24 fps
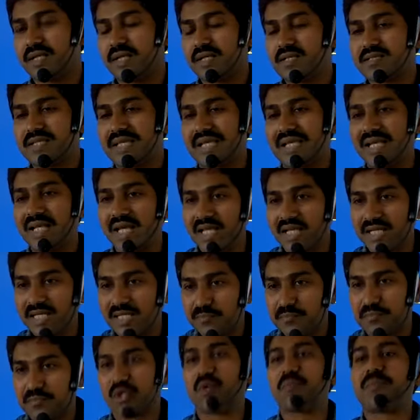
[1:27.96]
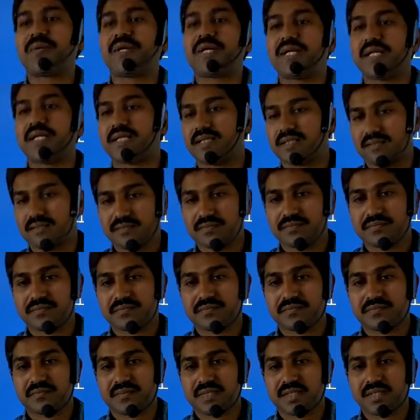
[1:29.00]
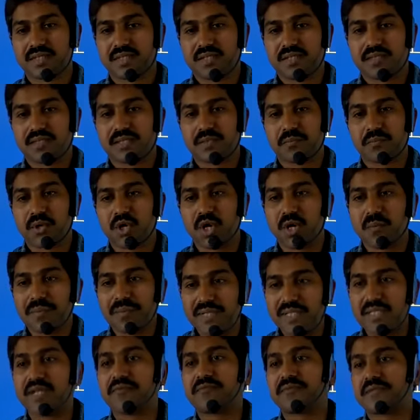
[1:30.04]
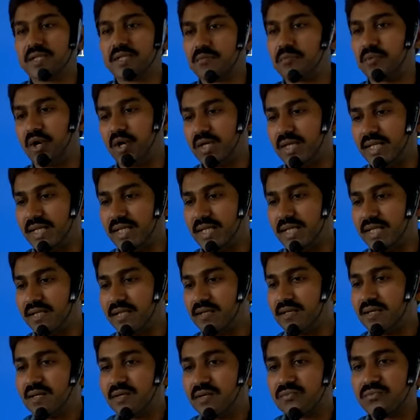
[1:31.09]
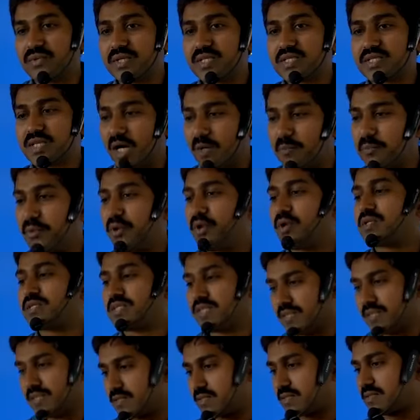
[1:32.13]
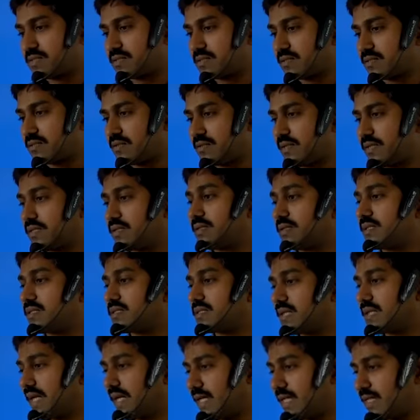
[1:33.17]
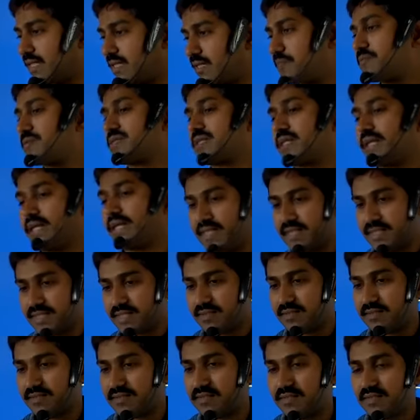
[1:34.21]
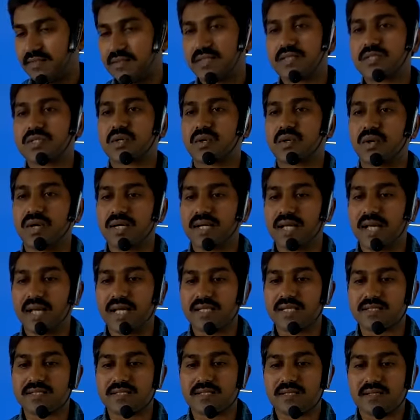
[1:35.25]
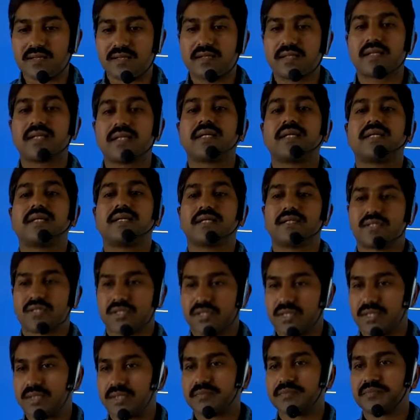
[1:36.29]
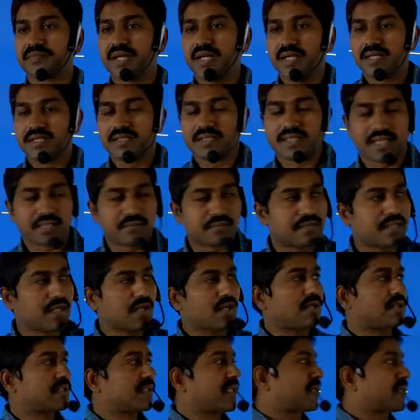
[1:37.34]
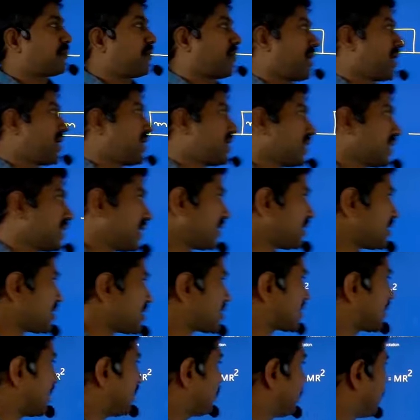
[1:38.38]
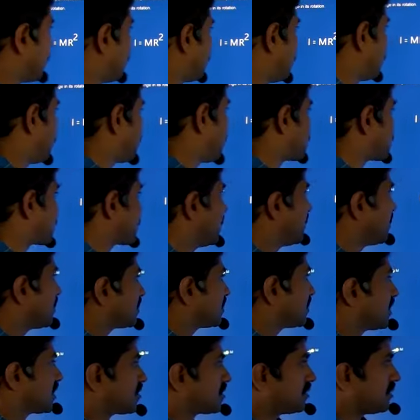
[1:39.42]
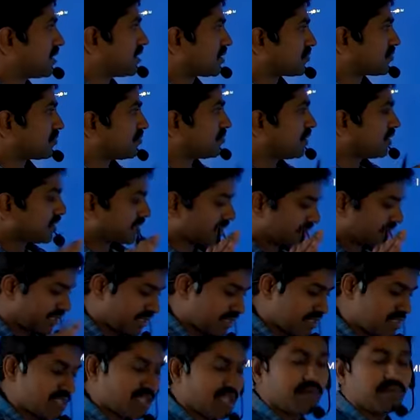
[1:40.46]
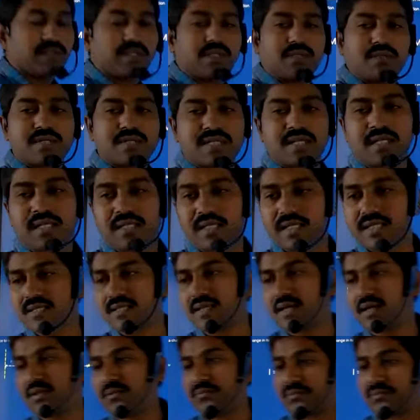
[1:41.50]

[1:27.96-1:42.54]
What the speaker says: That is the inherent property. The property of that body which opposes the change of state is called as inertia. That point inertia we use, that word inertia we use in case